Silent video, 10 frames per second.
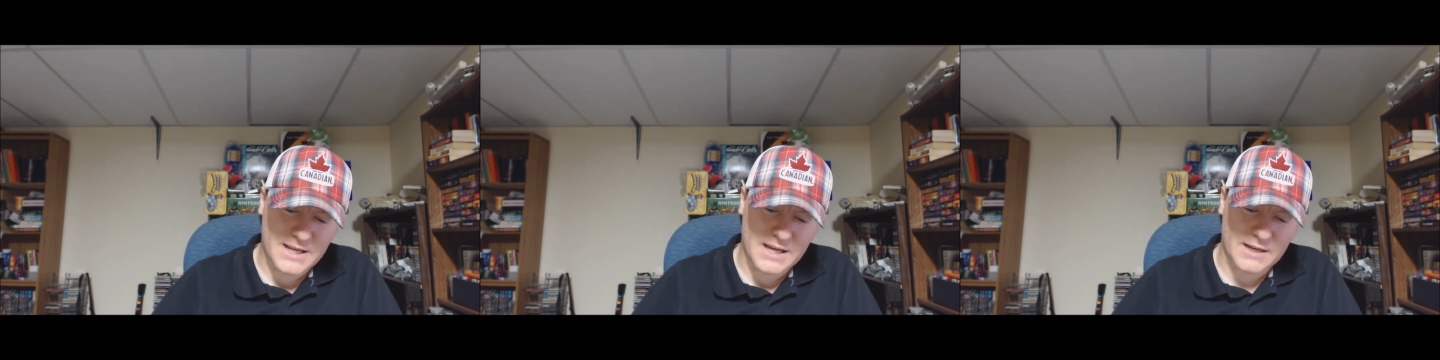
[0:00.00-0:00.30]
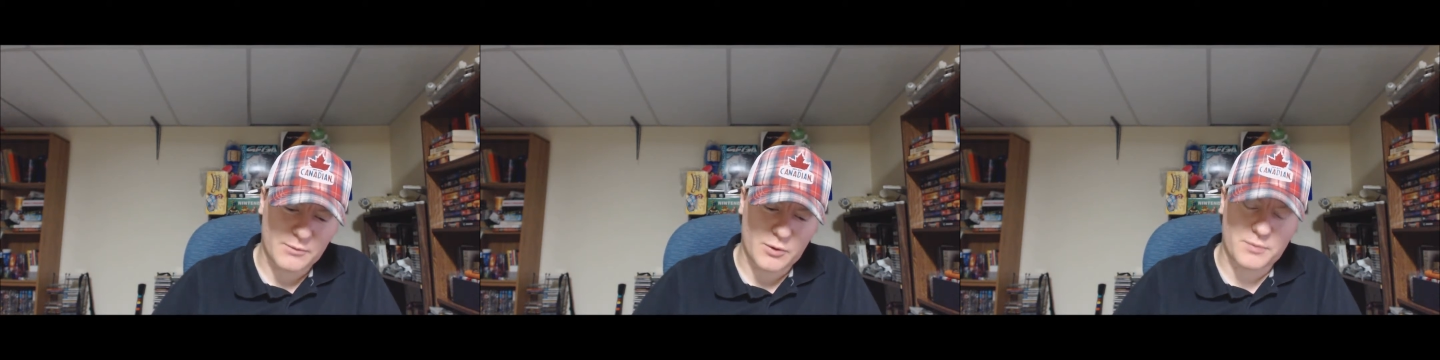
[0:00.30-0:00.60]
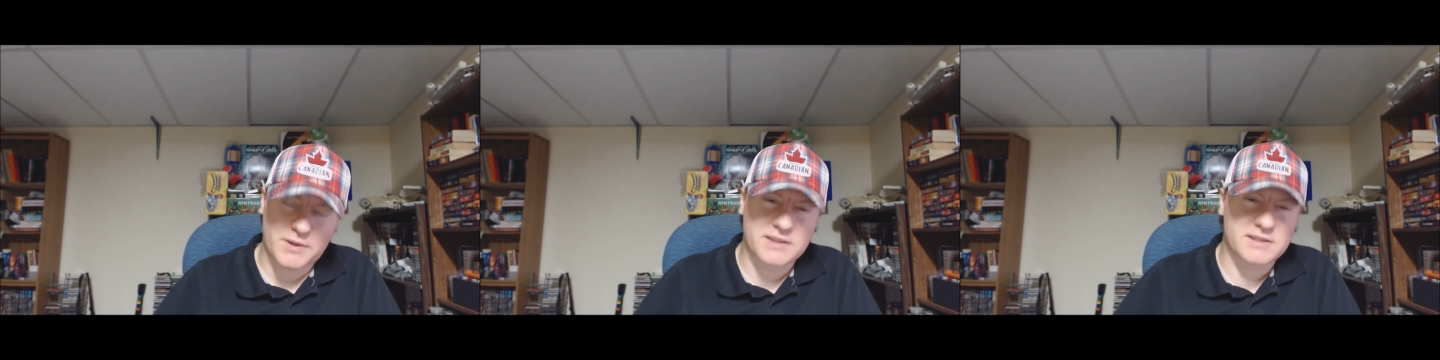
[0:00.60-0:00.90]
anymore,
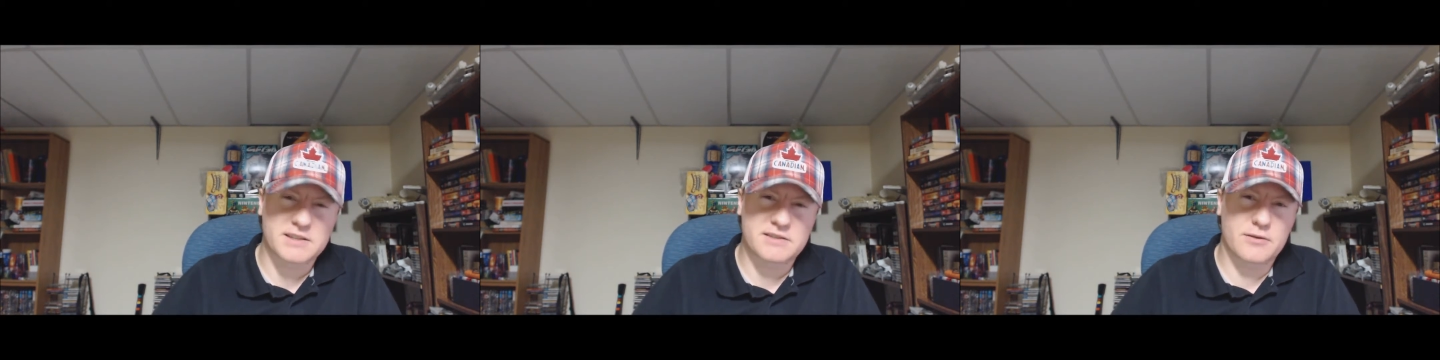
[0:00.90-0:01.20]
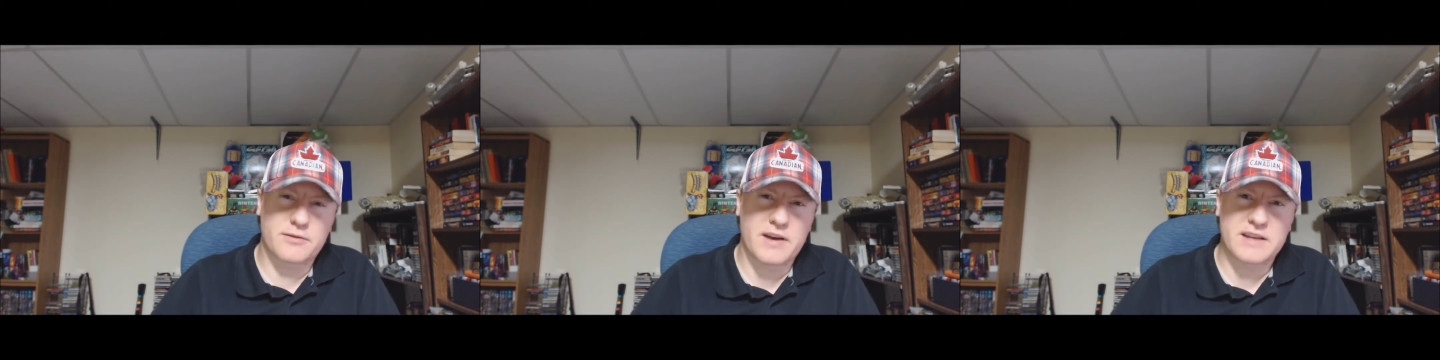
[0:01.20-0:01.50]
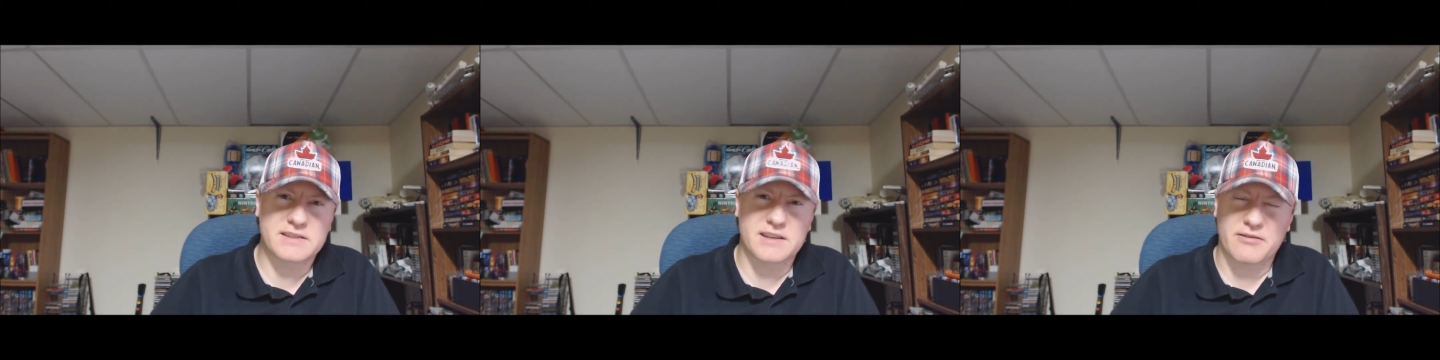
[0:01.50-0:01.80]
because it sort of
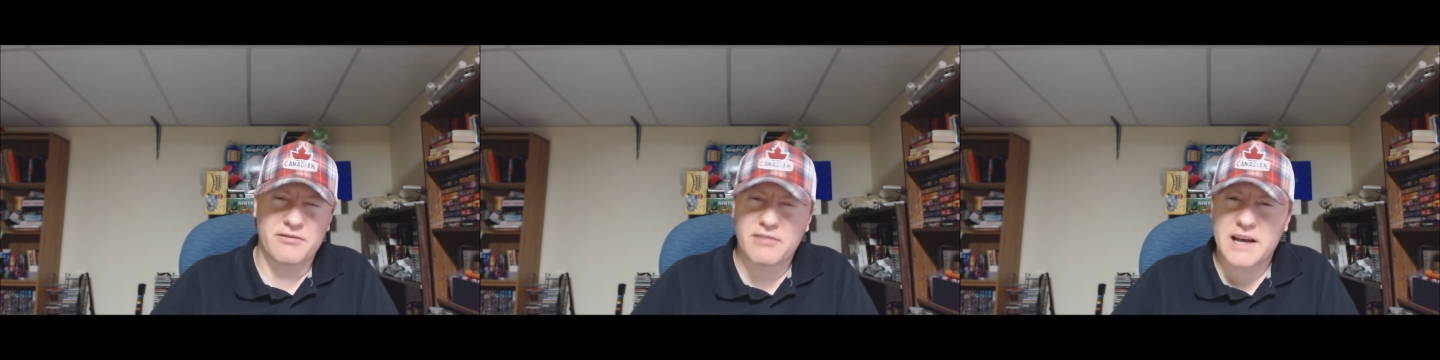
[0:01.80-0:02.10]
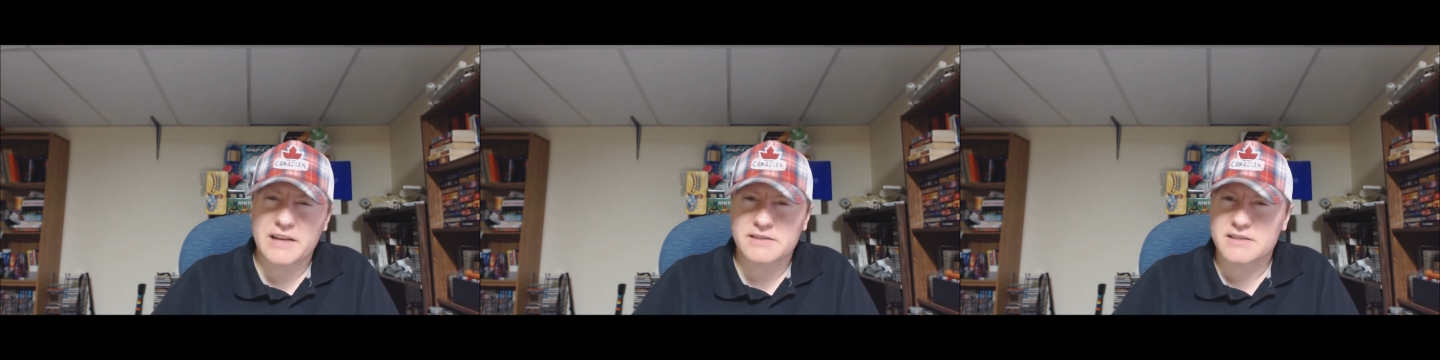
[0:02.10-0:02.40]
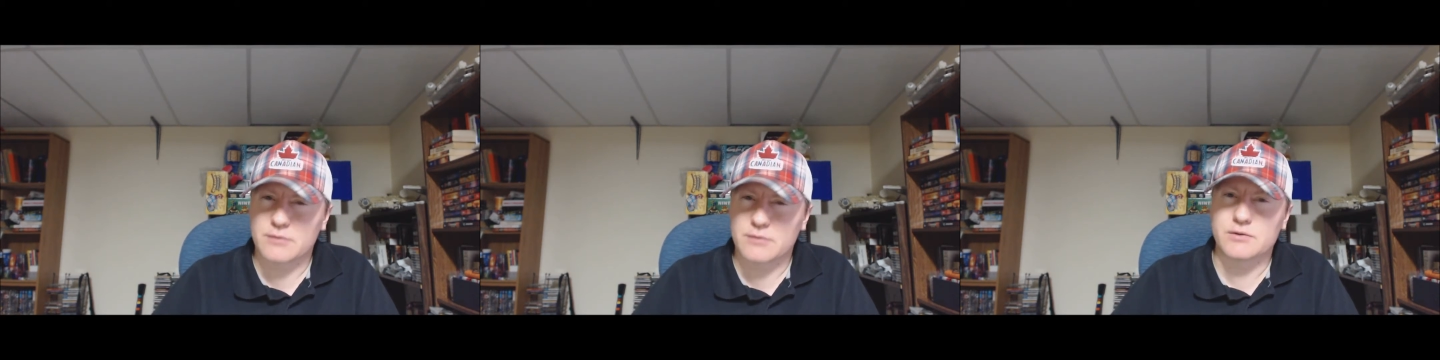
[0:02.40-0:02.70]
has like a flat
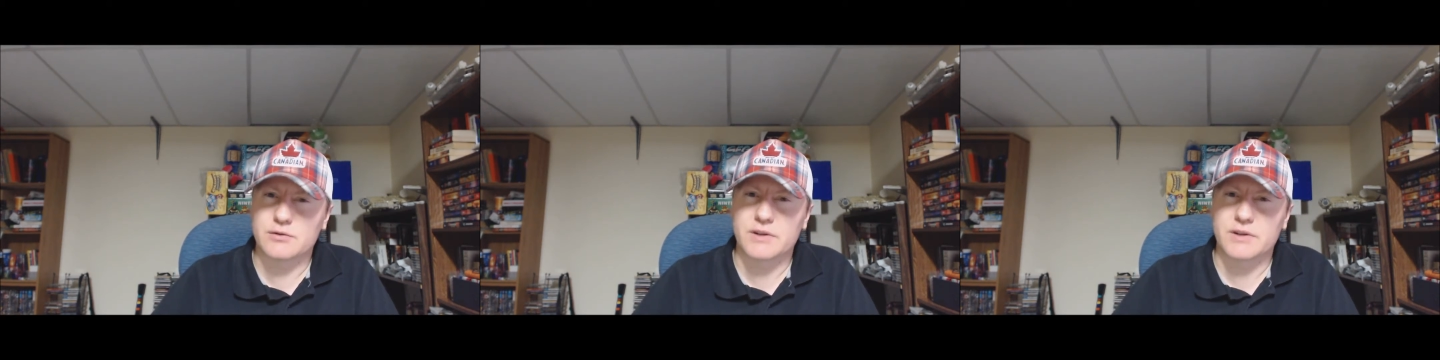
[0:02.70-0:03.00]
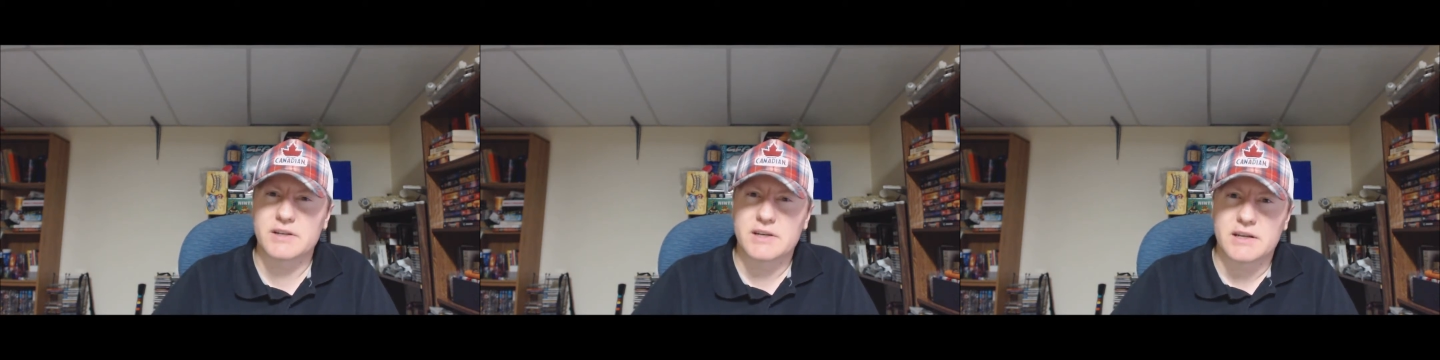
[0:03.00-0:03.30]
sound to it